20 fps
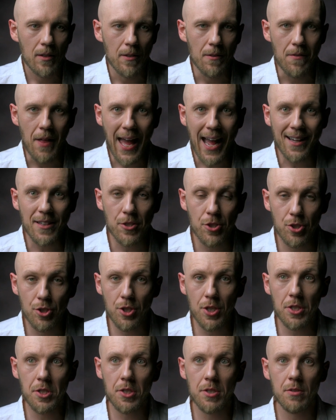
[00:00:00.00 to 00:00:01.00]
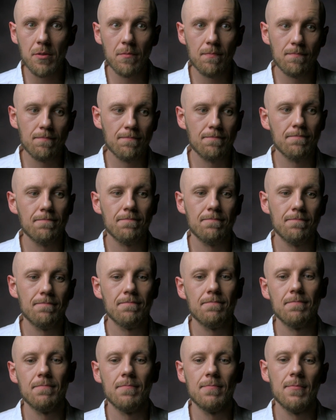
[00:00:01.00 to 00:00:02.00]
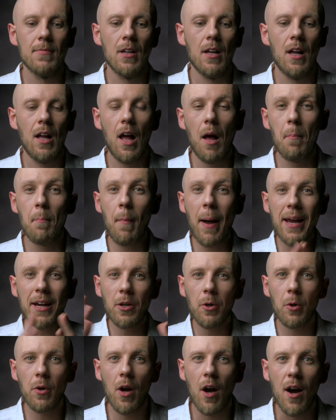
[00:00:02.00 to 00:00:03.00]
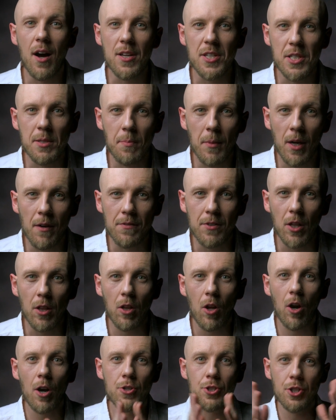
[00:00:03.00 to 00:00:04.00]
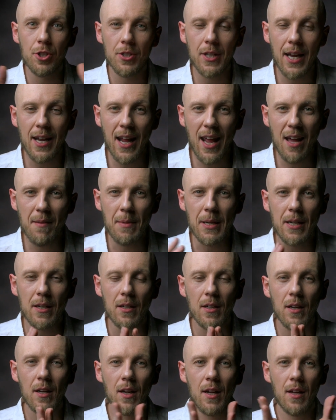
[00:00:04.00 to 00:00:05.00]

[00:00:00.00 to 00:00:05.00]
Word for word: That's just a microcosm of the larger dynamic,